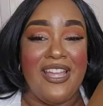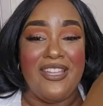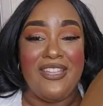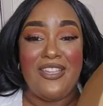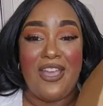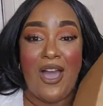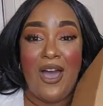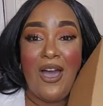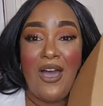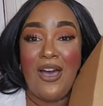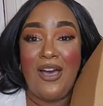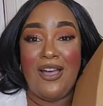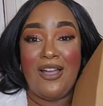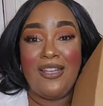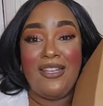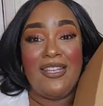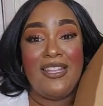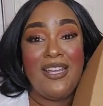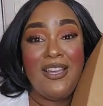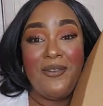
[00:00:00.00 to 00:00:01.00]
Y'all,
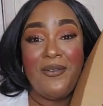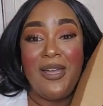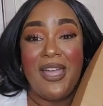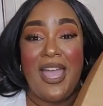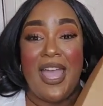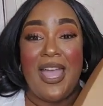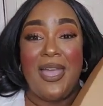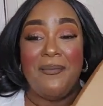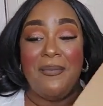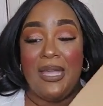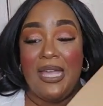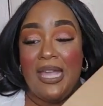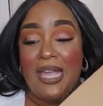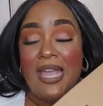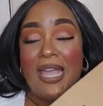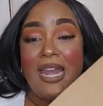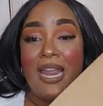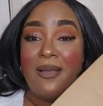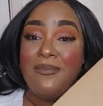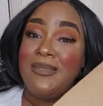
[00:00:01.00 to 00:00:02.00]
look what came in.
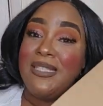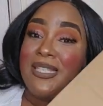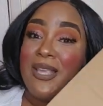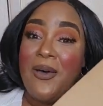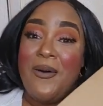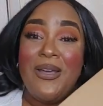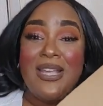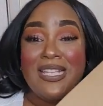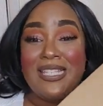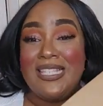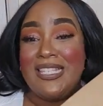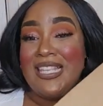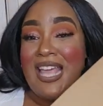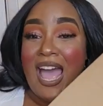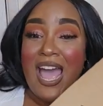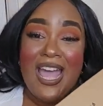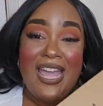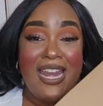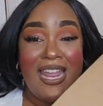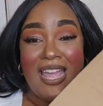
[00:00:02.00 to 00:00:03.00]
I'm so
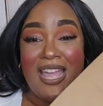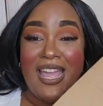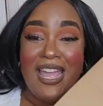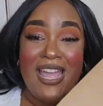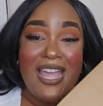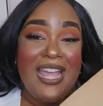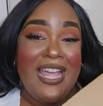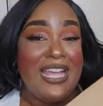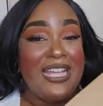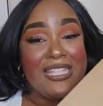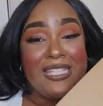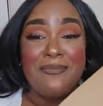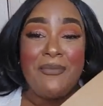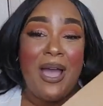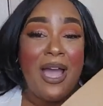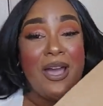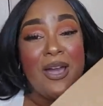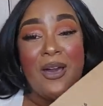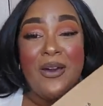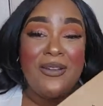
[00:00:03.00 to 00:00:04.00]
excited. It's
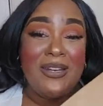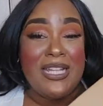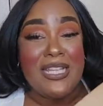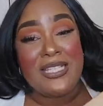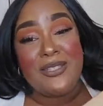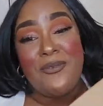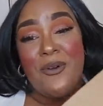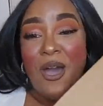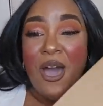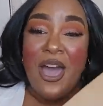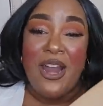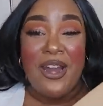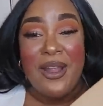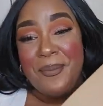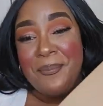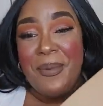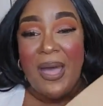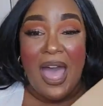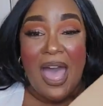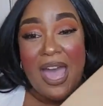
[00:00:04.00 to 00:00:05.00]
my Coldest
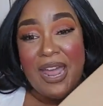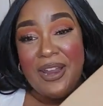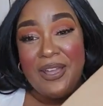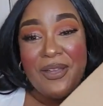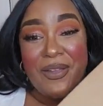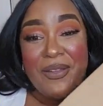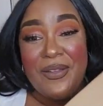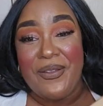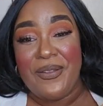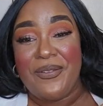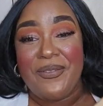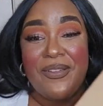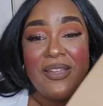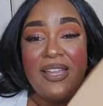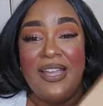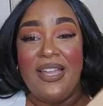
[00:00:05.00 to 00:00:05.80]
water bottle.